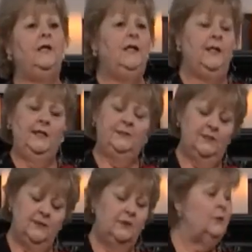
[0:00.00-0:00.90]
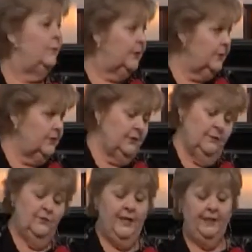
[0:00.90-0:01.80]
this is a new word too,
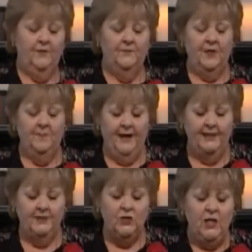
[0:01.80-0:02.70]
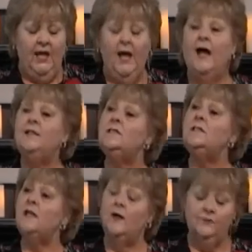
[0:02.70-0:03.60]
thank you very much,
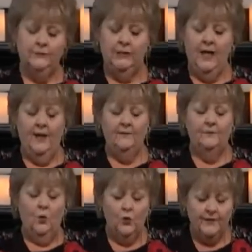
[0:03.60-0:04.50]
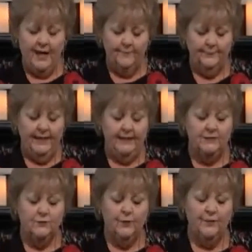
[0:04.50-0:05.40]
unselfed love, or that place
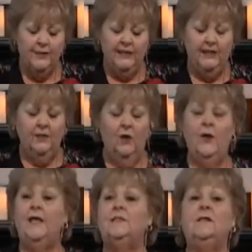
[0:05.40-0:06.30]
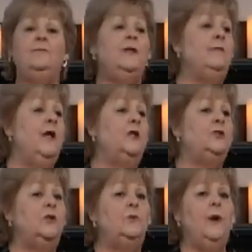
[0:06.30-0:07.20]
where the ego has simply melted
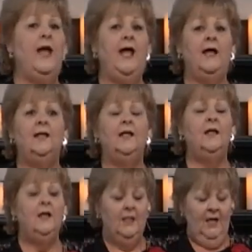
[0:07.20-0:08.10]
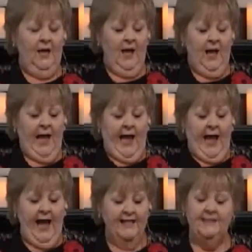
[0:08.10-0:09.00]
away.
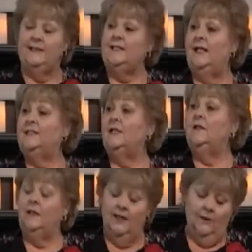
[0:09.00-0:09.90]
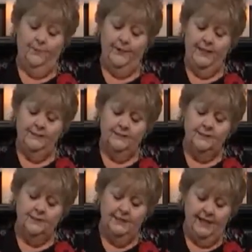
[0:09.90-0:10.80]
As it says in The Little Prince,
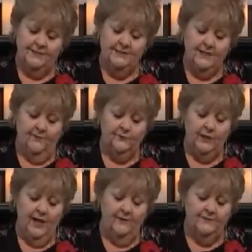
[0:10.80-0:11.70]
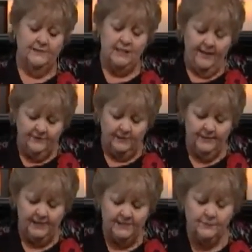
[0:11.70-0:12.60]
the unselfed love is loving
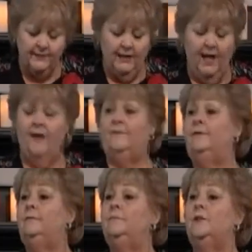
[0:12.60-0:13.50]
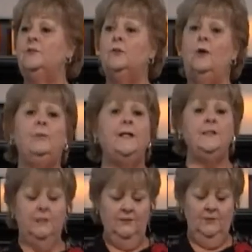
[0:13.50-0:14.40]
because we love. There's no
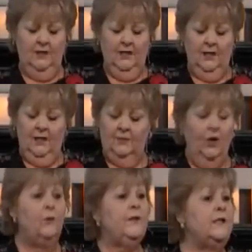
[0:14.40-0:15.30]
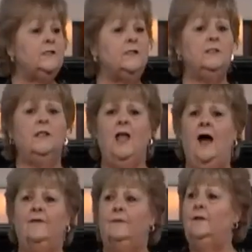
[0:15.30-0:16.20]
reason to love.
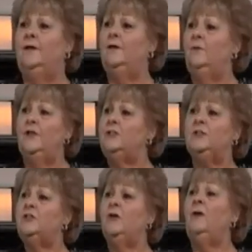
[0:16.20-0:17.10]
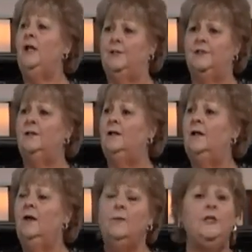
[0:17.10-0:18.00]
We just do it.
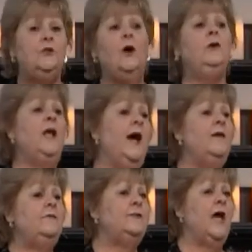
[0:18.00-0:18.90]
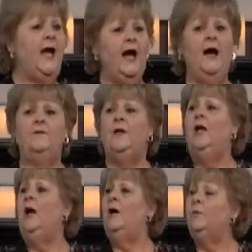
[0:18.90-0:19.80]
We don't have to have
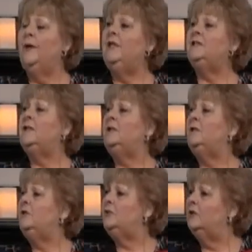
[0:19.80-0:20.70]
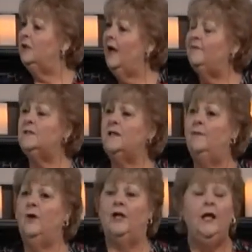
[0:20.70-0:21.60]
a reason to love
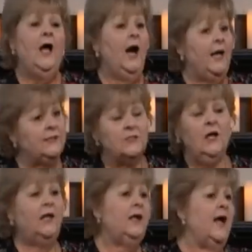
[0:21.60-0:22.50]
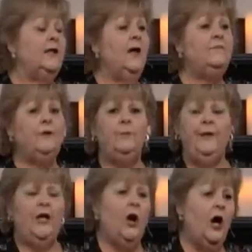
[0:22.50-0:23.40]
someone. It's not I love you
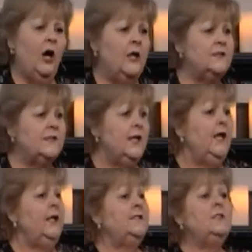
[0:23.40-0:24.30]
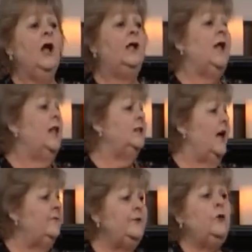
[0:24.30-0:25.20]
because. It's not I'll
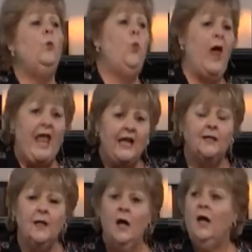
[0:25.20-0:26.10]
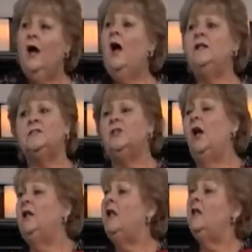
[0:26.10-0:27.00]
love you when. It's
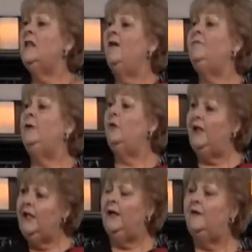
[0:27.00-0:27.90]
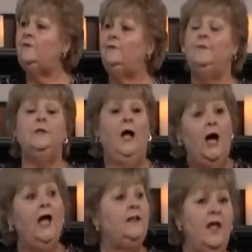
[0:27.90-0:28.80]
not I'll love you if.
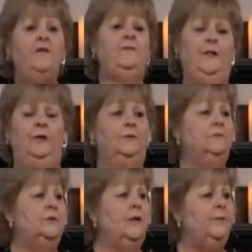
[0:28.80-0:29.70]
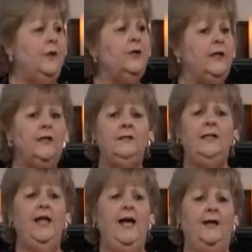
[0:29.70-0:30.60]
I love you. Period,
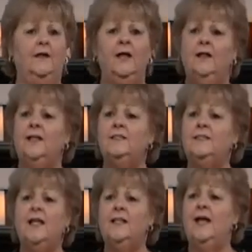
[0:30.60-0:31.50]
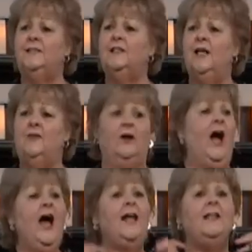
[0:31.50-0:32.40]
the end. Let's say that together.
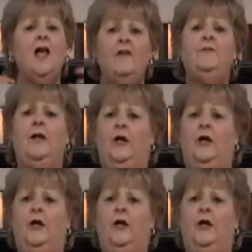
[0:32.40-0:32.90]
I love you.